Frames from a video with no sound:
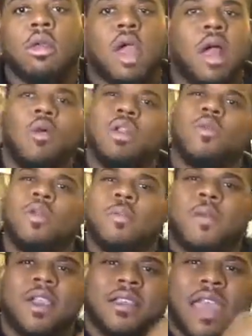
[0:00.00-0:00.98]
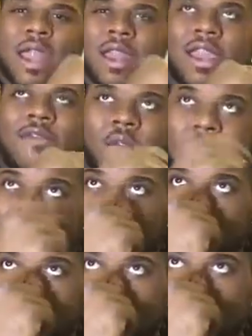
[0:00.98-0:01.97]
I wonder what the Bears got to give away though,
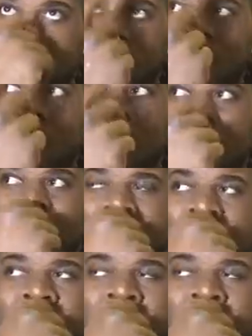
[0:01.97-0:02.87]
other than draft picks.